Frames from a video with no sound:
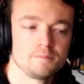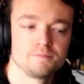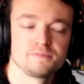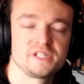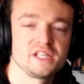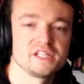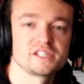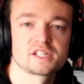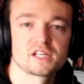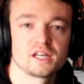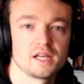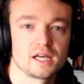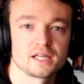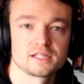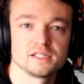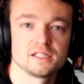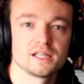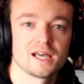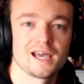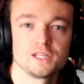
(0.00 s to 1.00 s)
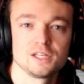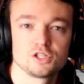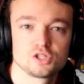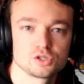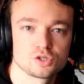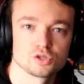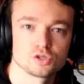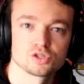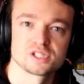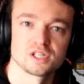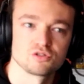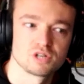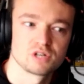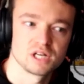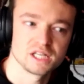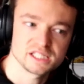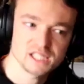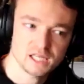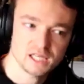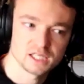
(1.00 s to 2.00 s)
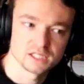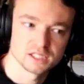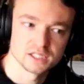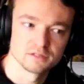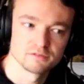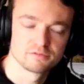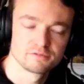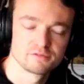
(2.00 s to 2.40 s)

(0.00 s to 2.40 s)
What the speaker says: disconnected agent or central executive.